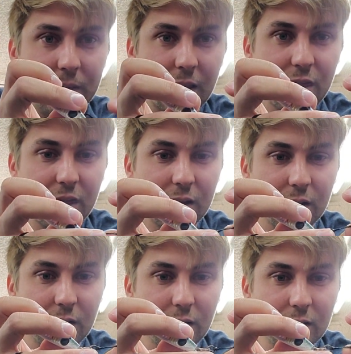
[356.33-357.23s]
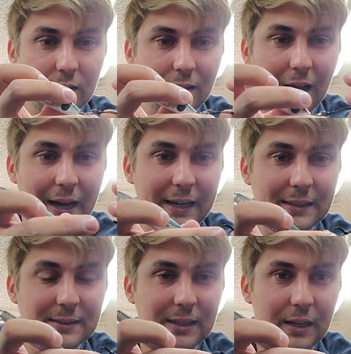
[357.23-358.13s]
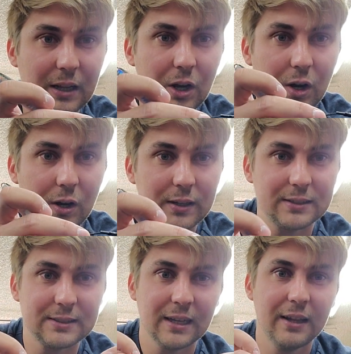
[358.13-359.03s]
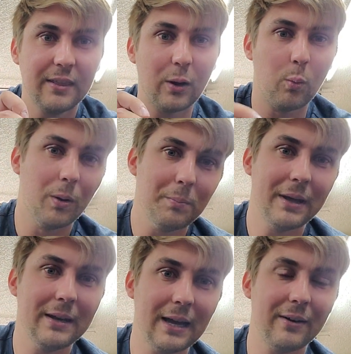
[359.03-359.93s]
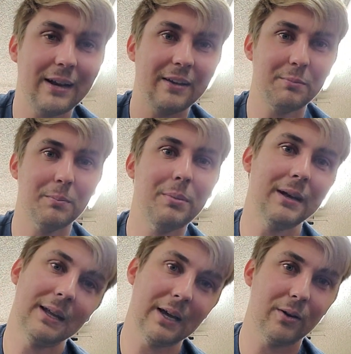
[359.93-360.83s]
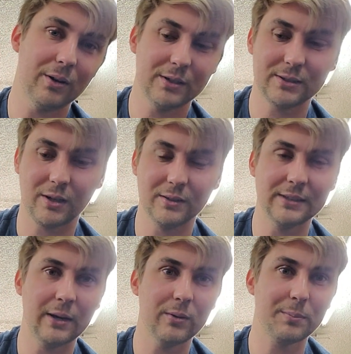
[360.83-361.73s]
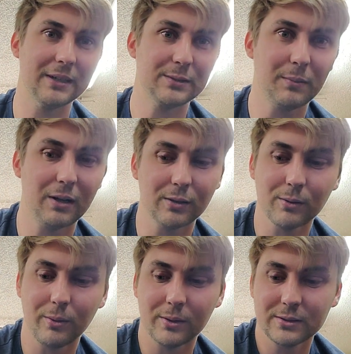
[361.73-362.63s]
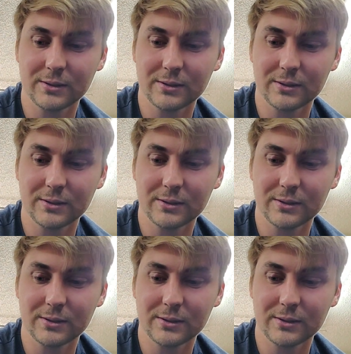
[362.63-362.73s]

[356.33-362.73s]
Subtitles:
thicker lines and hooks that won't bend down. And I've been bending out hooks all day with my smaller lures.